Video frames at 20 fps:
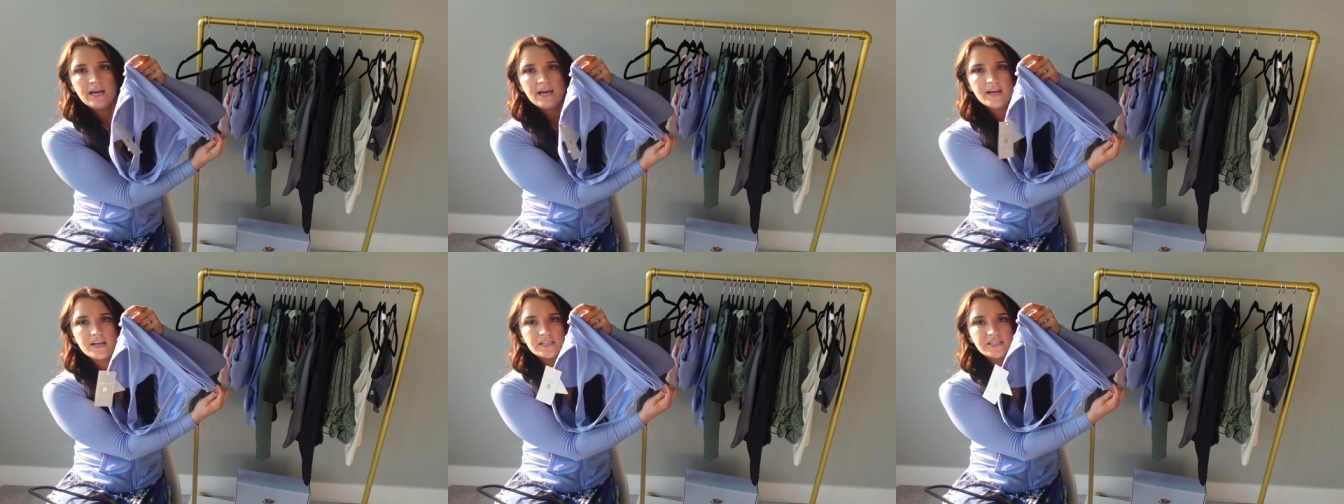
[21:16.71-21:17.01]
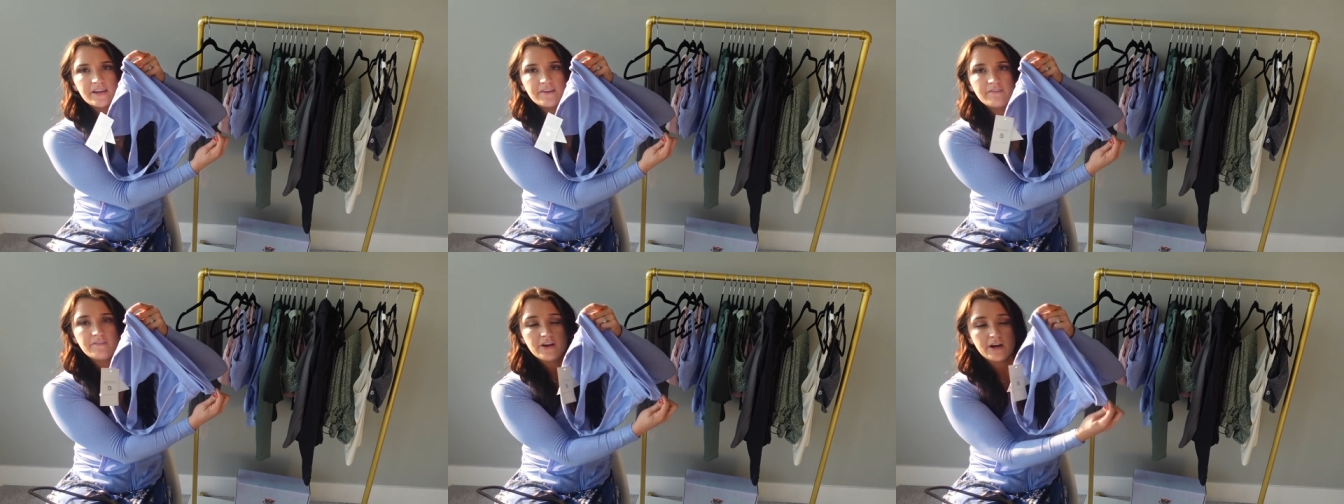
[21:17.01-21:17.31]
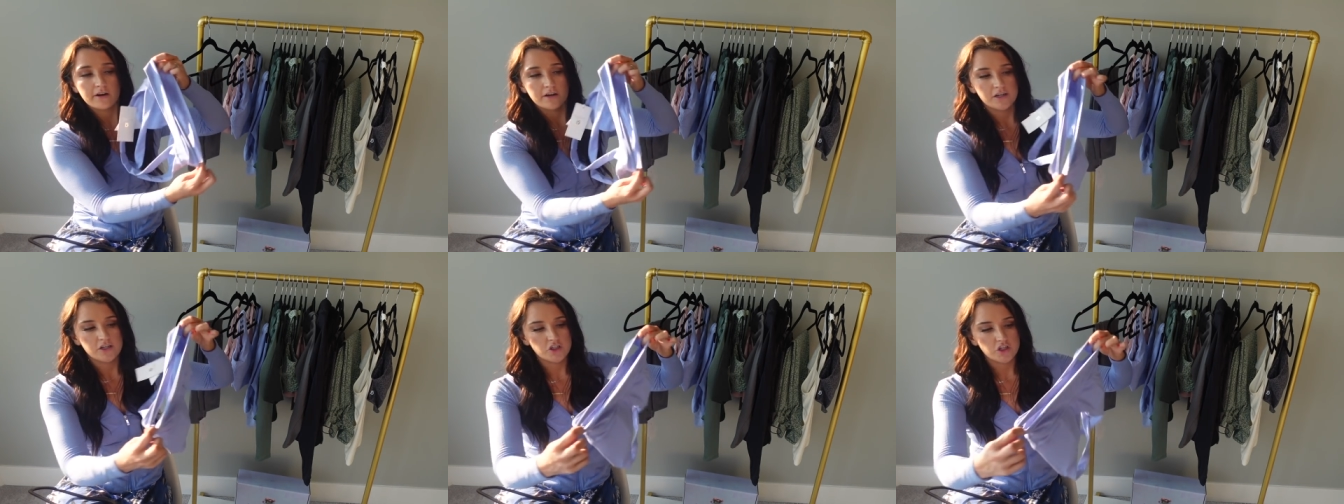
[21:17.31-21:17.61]
It is a
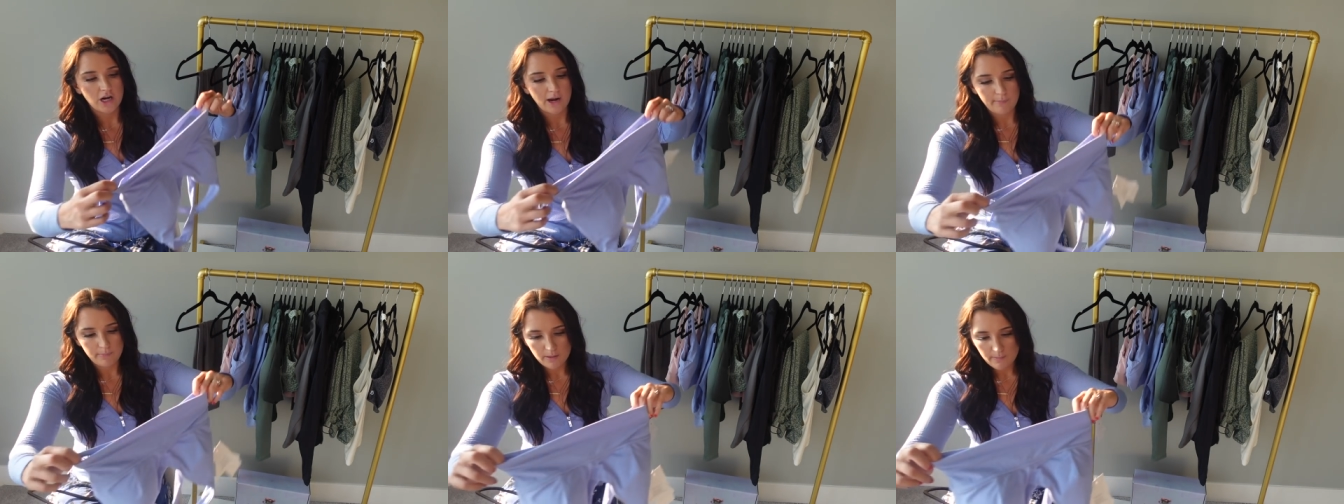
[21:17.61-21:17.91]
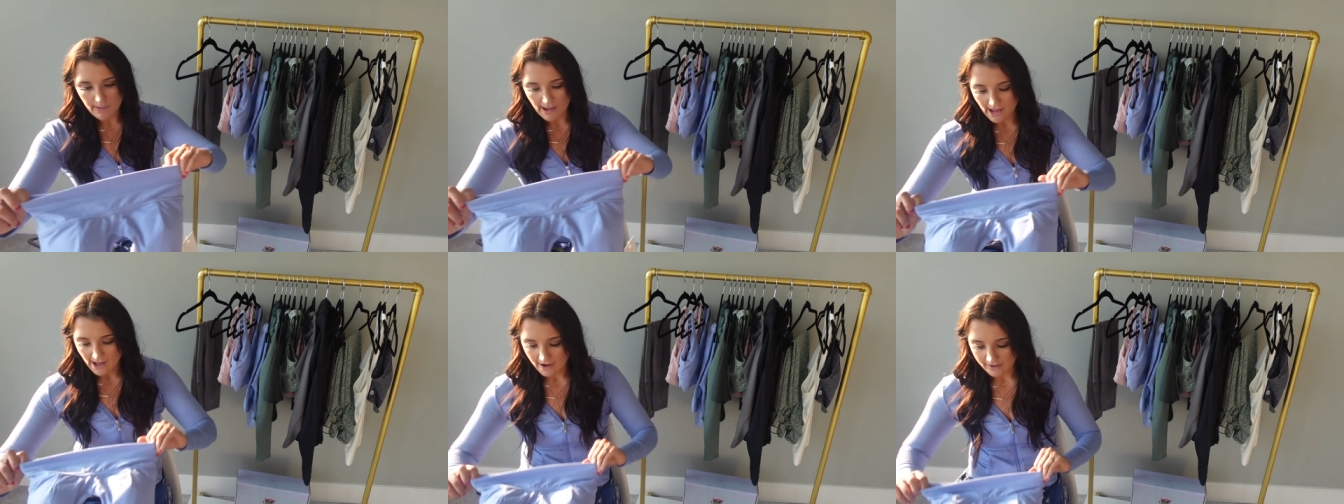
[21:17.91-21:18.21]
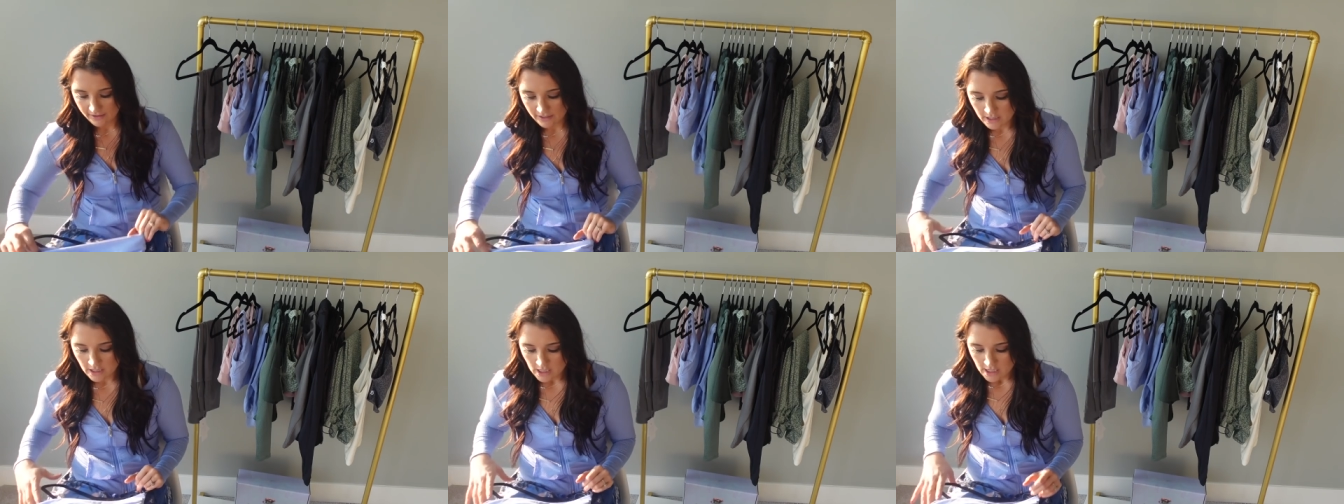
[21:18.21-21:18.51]
very strappy
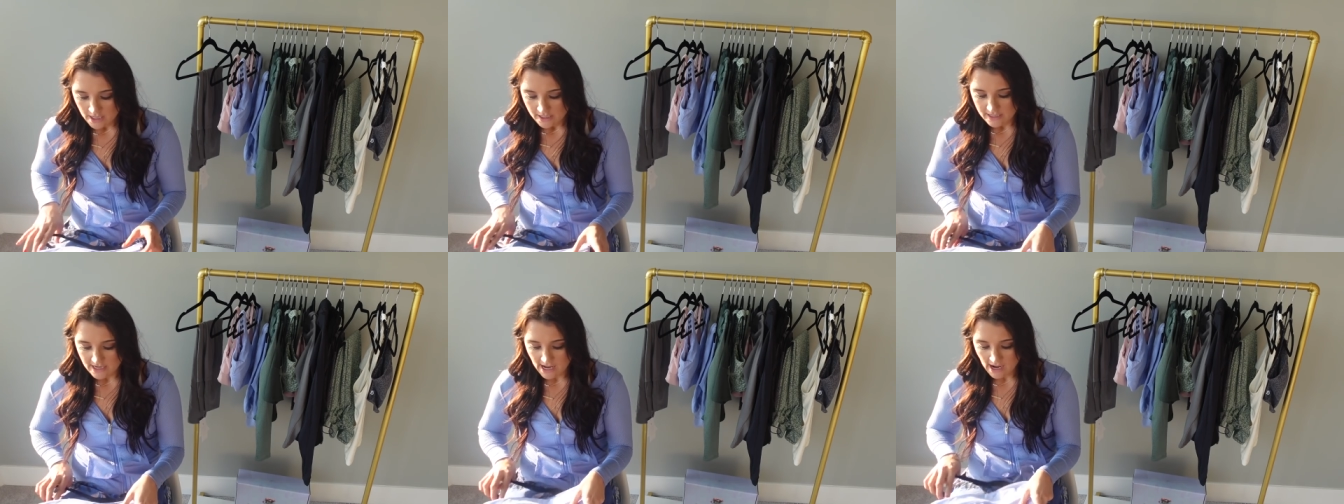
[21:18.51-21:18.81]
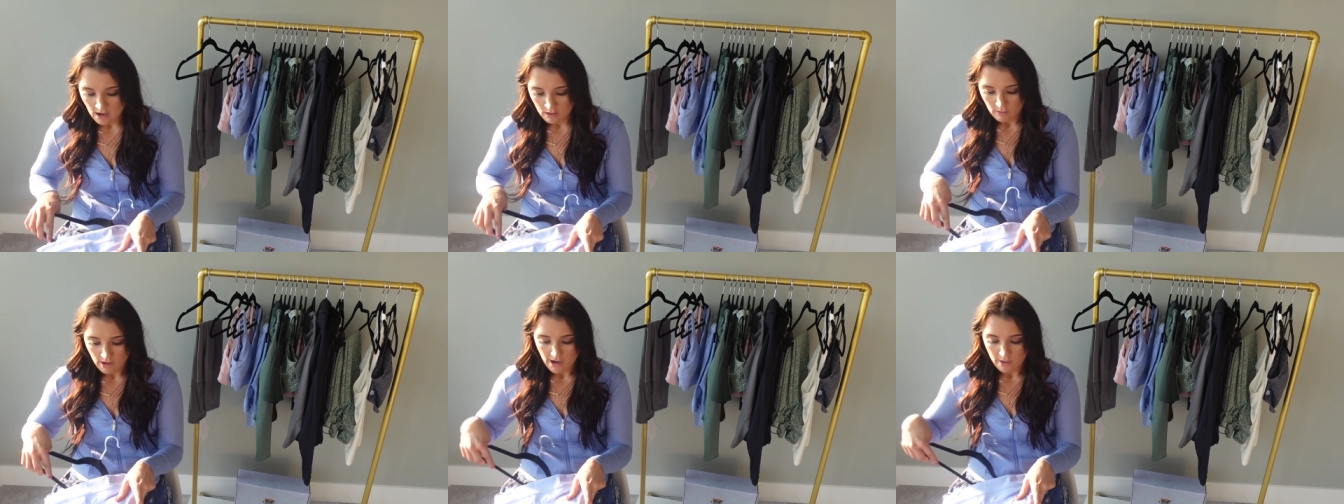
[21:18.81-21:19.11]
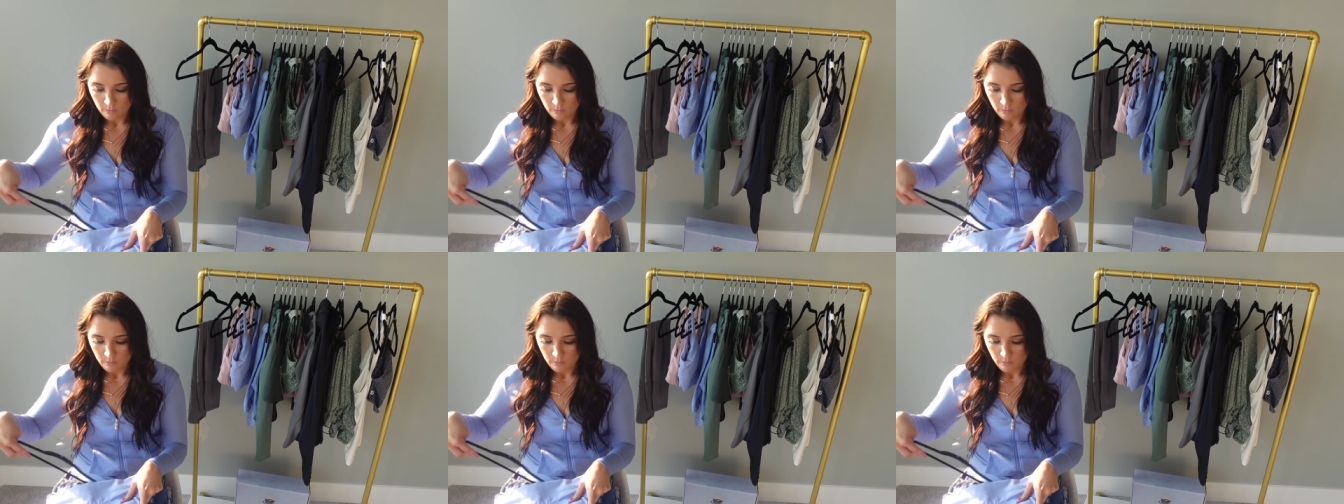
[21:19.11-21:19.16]
back. Now,